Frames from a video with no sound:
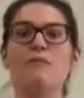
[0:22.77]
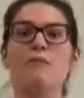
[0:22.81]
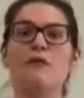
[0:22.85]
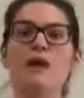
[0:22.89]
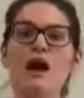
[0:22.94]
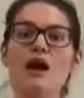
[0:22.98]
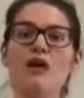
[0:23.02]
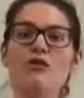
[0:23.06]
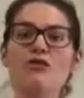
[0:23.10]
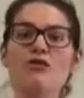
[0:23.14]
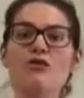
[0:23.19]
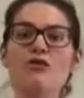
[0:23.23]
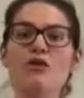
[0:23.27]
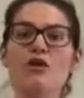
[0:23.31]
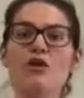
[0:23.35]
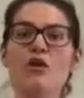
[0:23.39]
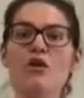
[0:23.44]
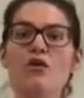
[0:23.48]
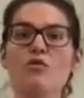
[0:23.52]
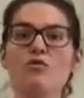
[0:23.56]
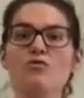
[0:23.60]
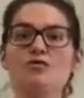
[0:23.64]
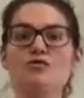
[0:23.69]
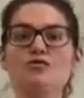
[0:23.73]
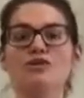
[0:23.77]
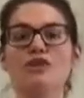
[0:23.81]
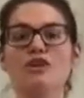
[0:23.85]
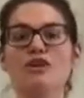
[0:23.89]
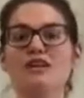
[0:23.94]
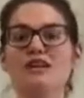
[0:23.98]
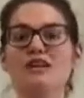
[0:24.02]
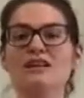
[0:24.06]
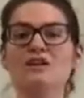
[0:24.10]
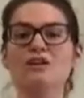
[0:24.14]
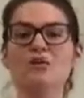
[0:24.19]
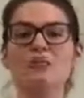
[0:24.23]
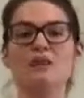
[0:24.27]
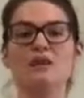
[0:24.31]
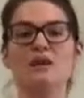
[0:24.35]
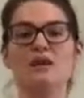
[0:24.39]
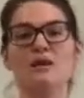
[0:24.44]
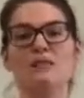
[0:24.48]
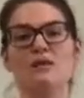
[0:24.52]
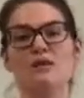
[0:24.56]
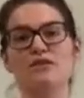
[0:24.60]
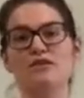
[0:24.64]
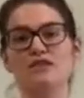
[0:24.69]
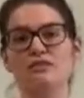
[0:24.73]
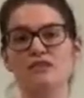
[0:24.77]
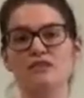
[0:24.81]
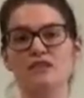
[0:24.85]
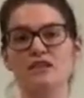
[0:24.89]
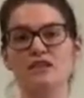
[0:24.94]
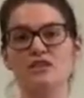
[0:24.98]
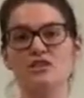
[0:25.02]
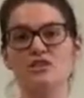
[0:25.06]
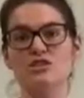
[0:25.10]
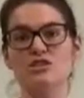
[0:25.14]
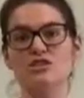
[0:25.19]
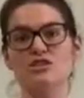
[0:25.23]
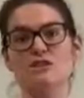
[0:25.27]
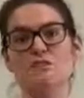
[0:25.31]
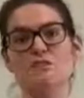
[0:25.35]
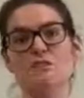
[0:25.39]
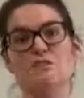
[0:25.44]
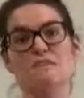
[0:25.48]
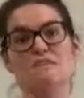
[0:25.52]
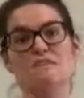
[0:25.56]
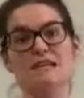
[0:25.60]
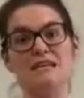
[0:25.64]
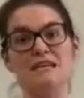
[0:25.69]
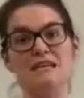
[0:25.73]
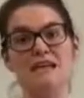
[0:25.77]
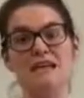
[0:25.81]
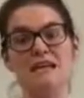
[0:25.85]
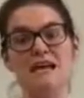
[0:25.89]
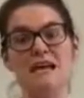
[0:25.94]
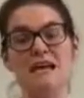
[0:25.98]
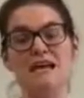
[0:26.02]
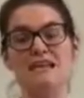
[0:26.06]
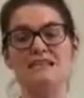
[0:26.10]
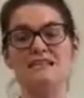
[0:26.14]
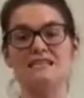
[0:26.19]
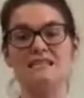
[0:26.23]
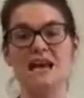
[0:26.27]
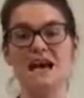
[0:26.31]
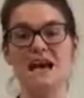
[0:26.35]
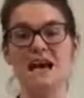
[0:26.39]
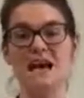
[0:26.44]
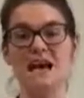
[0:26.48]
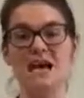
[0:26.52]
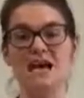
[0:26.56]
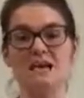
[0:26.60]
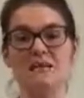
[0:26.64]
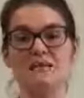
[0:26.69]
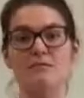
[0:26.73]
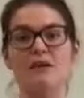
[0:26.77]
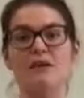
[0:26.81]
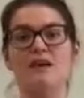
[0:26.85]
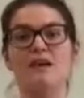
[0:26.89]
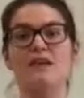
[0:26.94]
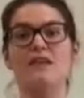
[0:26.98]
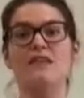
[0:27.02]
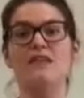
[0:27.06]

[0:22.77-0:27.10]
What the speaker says: My other goal was to look a little bit about the relationship at media and time